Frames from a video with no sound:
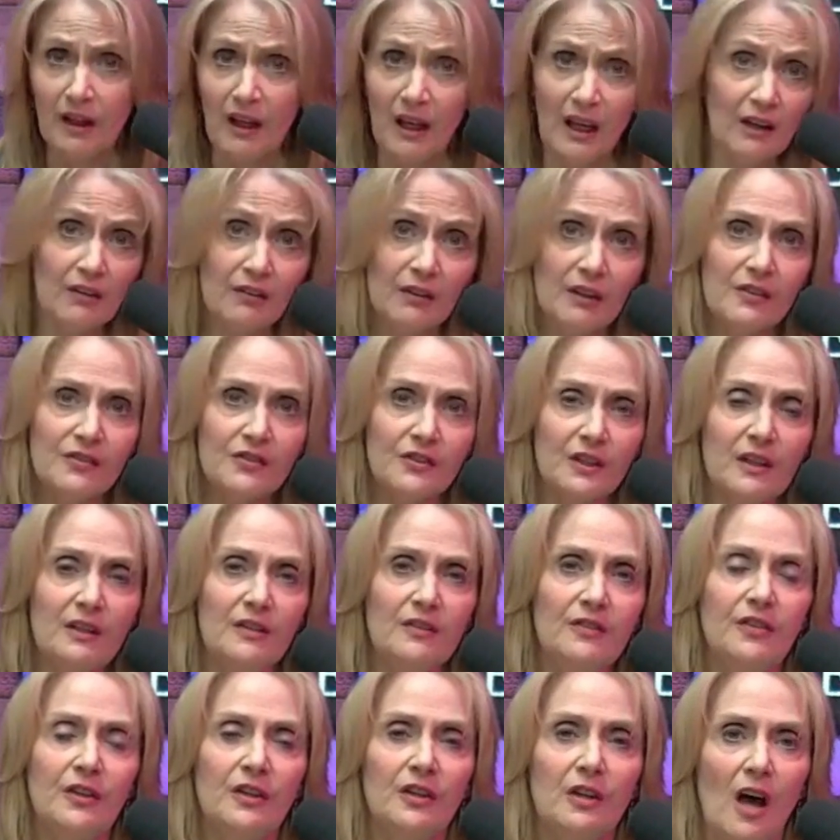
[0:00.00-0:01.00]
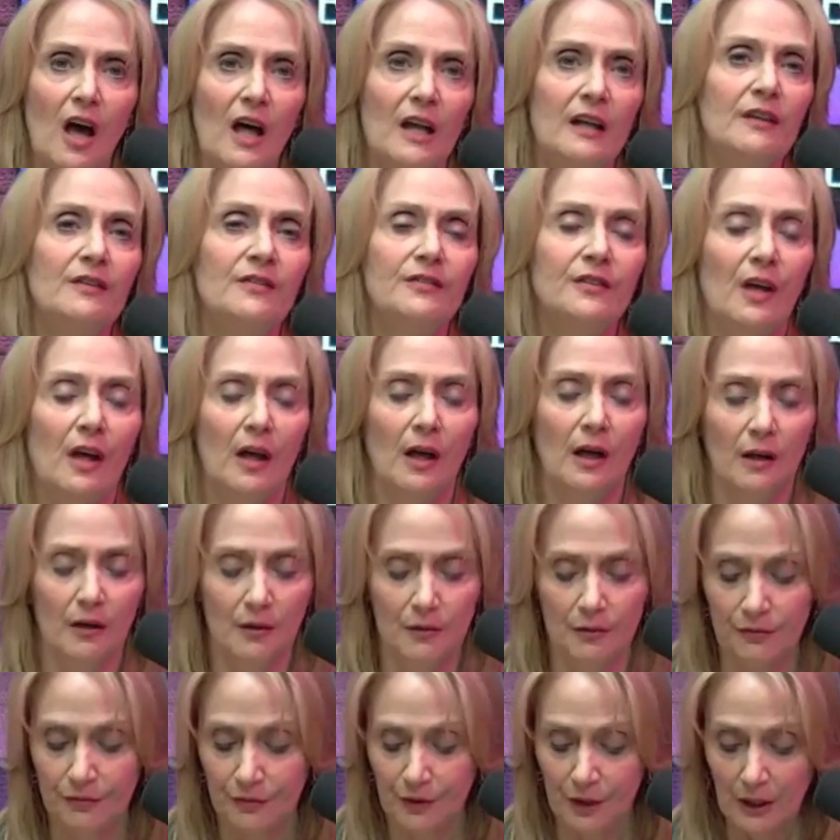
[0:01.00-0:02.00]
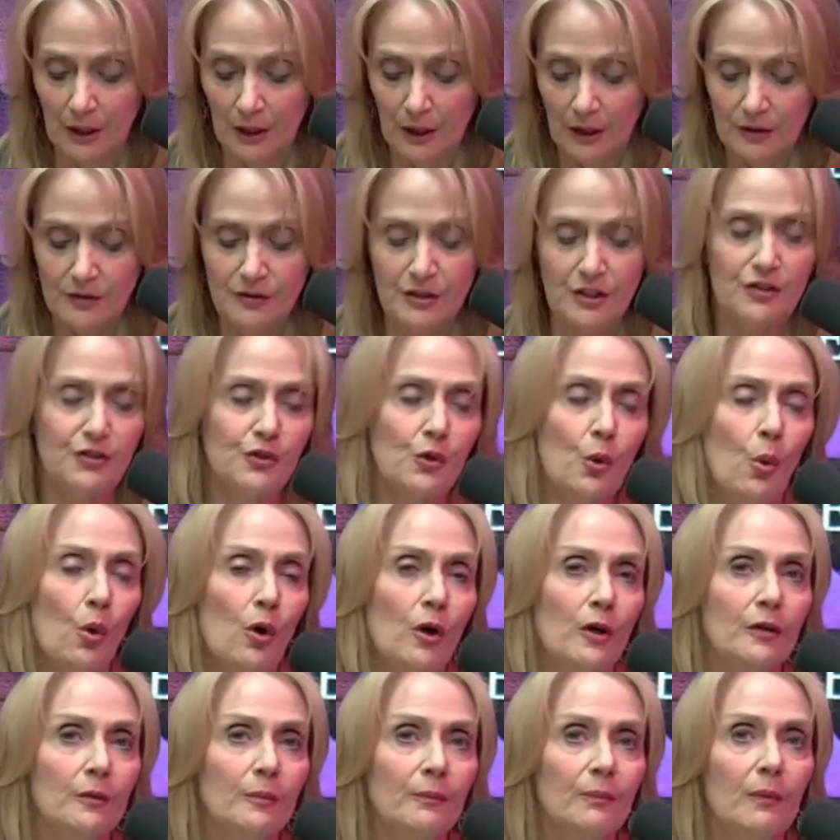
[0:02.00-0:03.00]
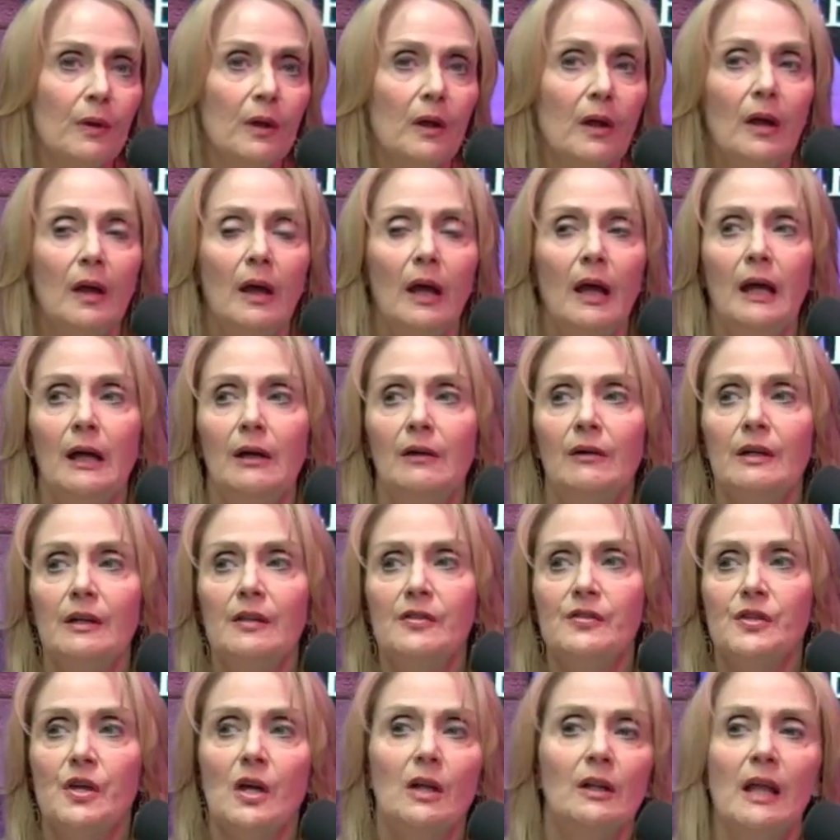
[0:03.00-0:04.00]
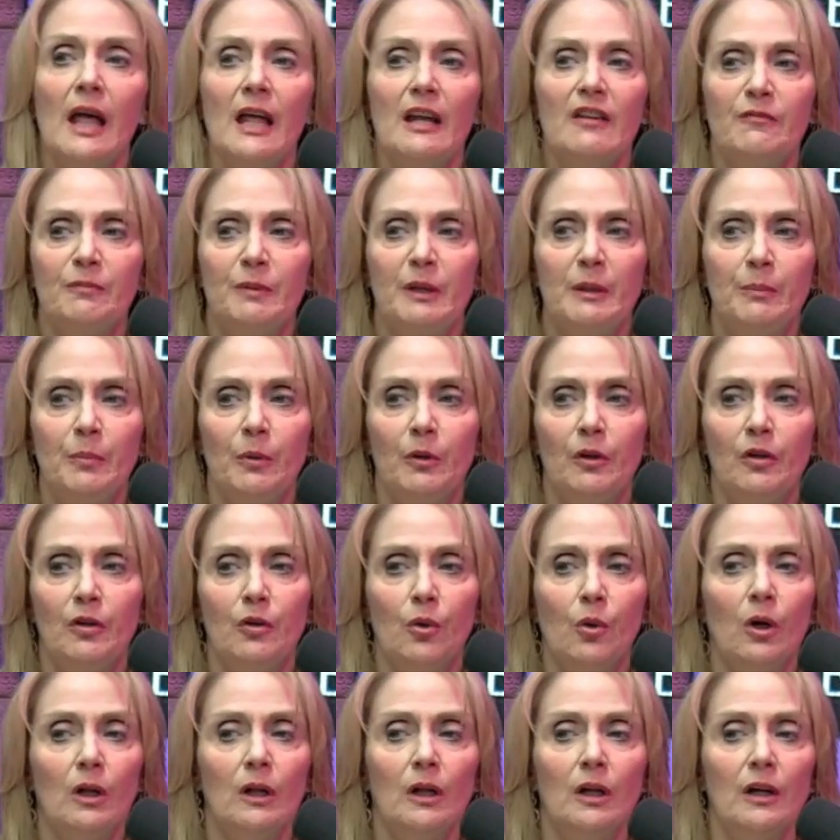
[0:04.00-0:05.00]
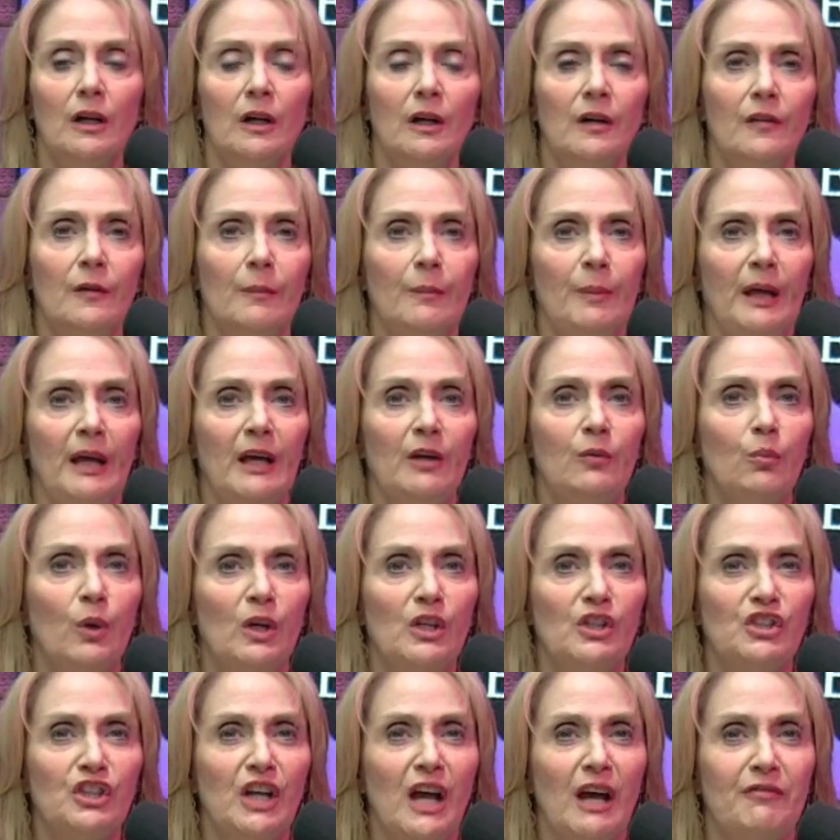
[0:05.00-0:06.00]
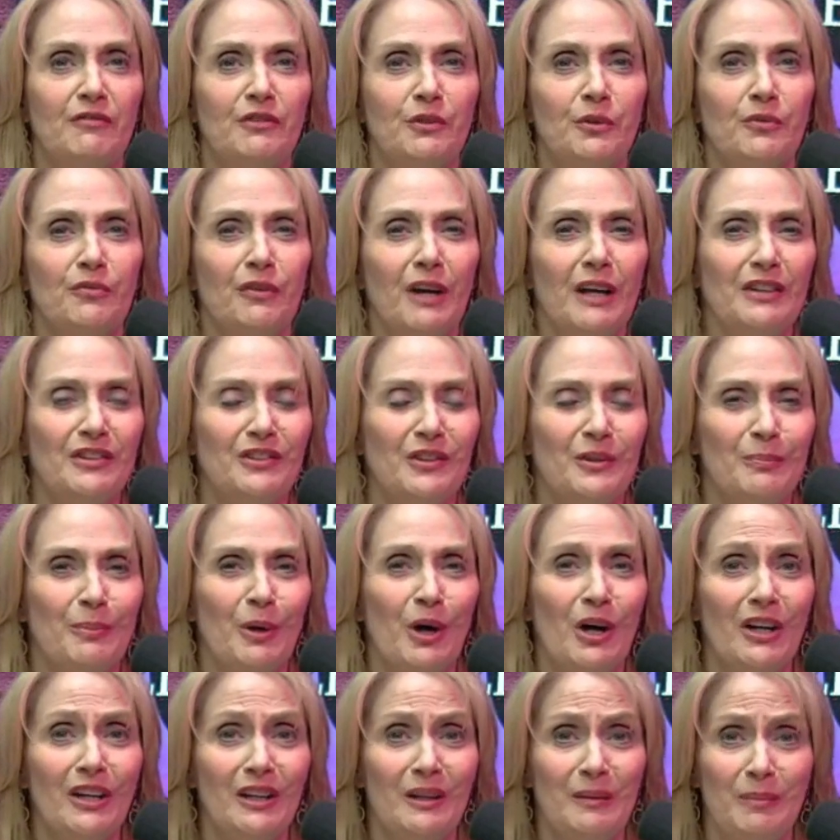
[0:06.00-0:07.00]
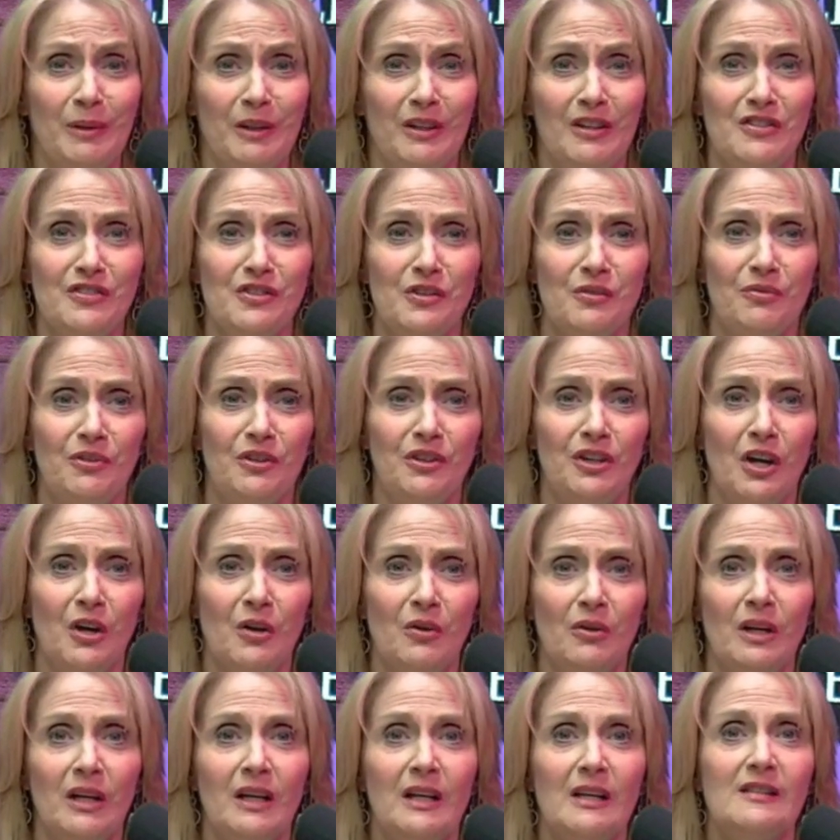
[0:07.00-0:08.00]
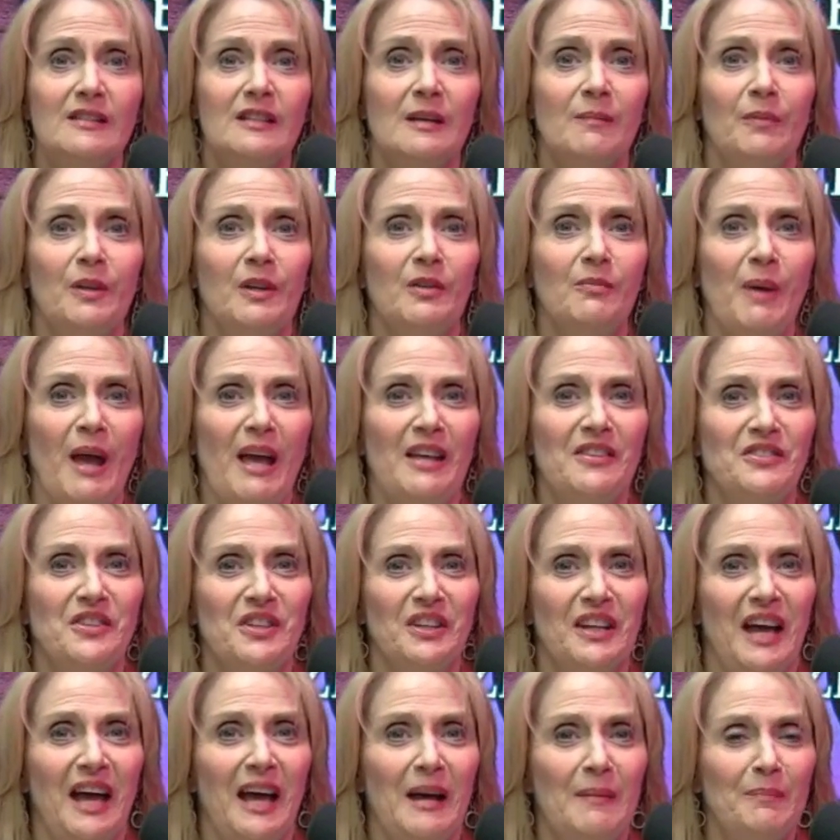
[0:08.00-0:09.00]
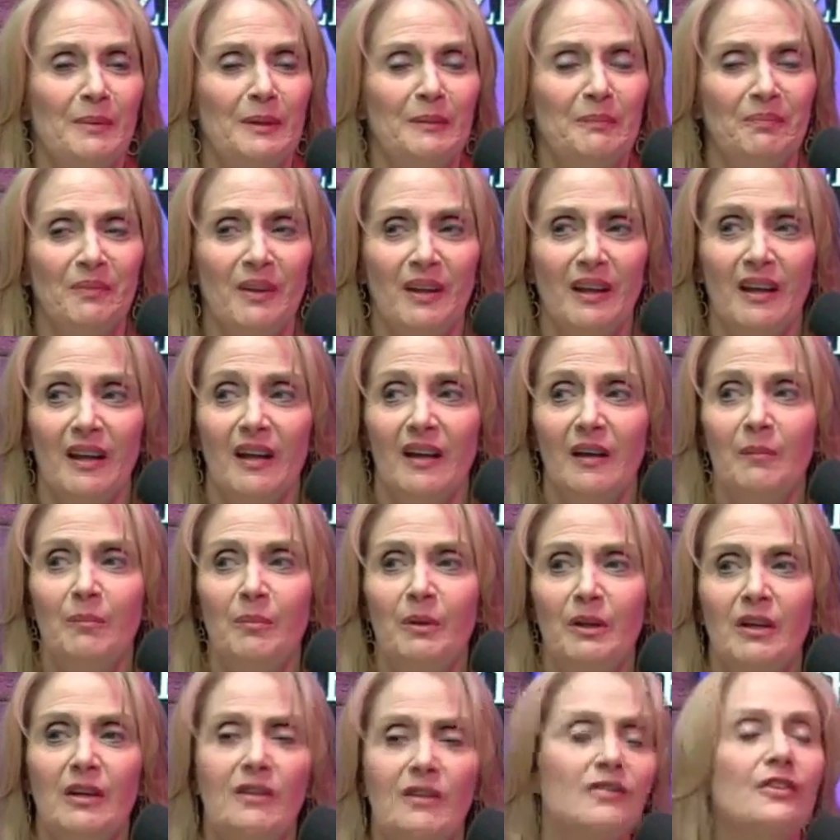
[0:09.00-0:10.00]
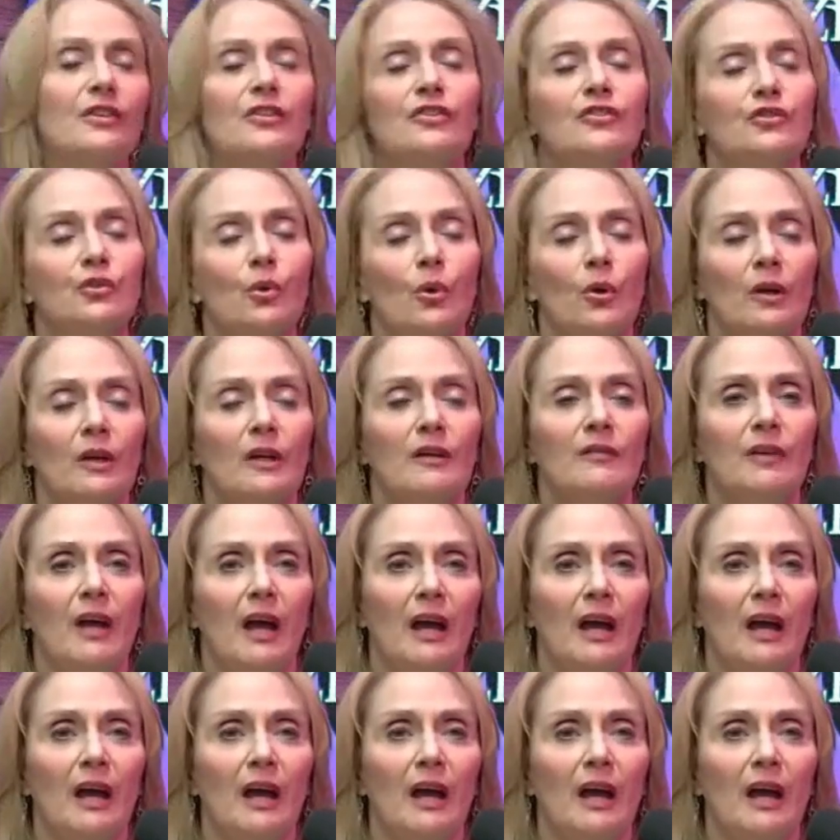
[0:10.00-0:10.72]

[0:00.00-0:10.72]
Eris is the goddess of discord. Eris, a lot of people call her the bad witch you have to invite to the party because if you don't, something bad's going to happen. Because the story of